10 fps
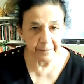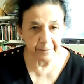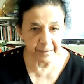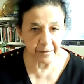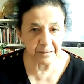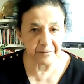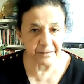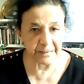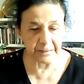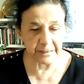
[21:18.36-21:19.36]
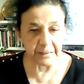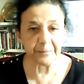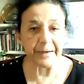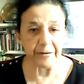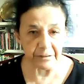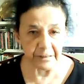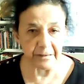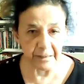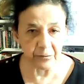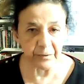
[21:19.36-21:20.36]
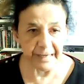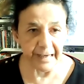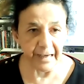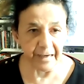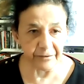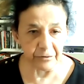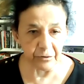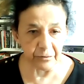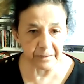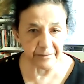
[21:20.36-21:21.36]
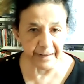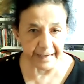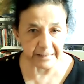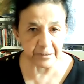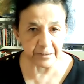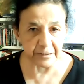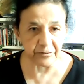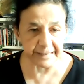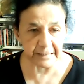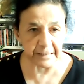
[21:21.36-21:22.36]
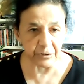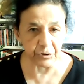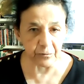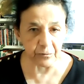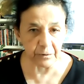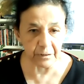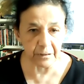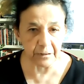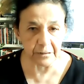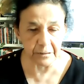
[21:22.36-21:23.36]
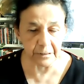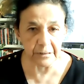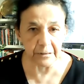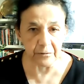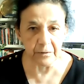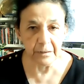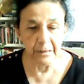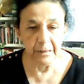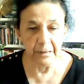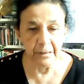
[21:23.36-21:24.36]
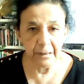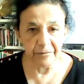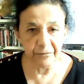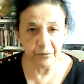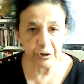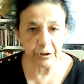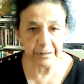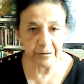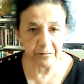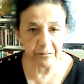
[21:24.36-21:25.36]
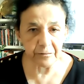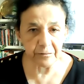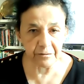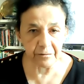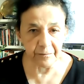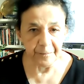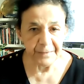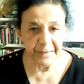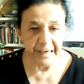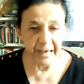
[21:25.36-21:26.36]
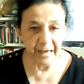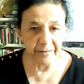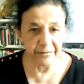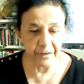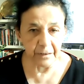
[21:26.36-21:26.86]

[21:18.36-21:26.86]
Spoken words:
Because of this disparity that we have in terms of access to vaccination, we're going to continue, unfortunately, to have